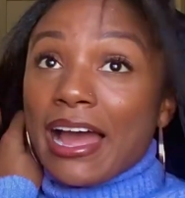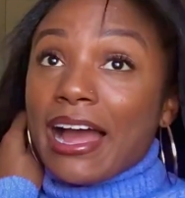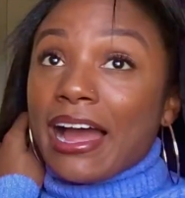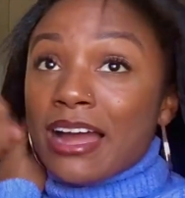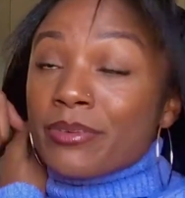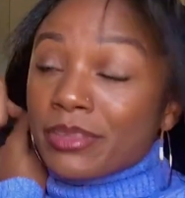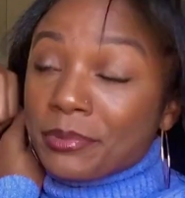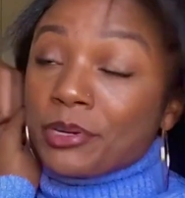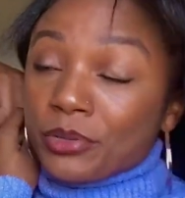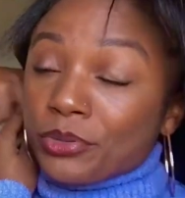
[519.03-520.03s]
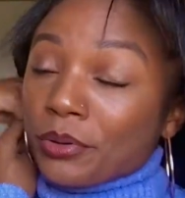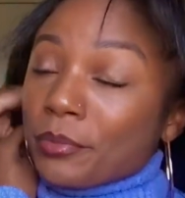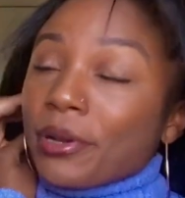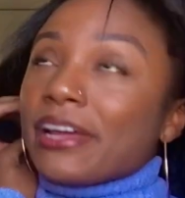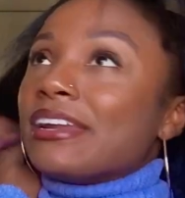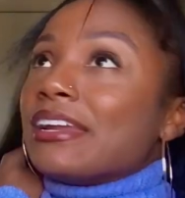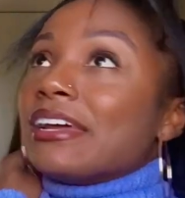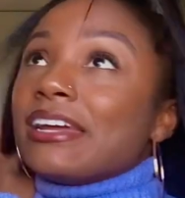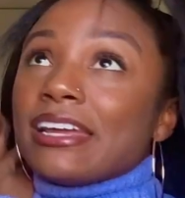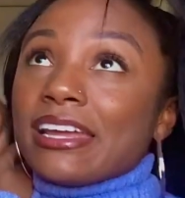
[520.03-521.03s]
I really be going through it, but
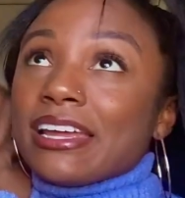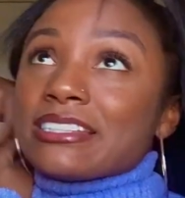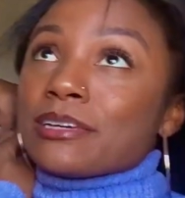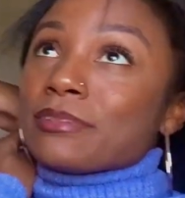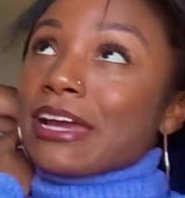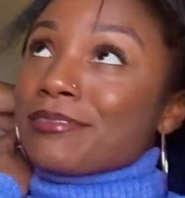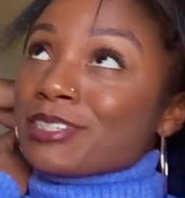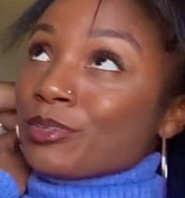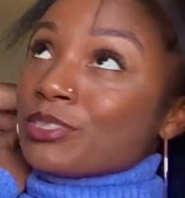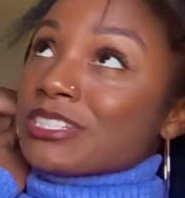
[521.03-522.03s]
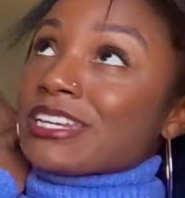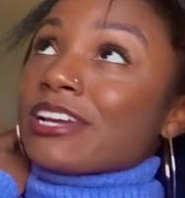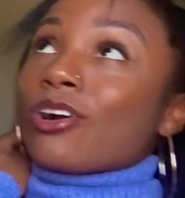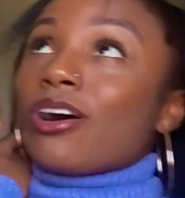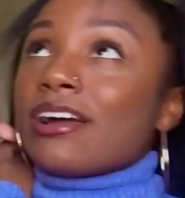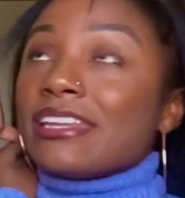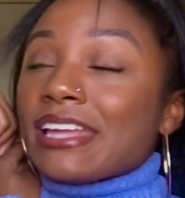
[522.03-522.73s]
sometimes it'll just get caught in the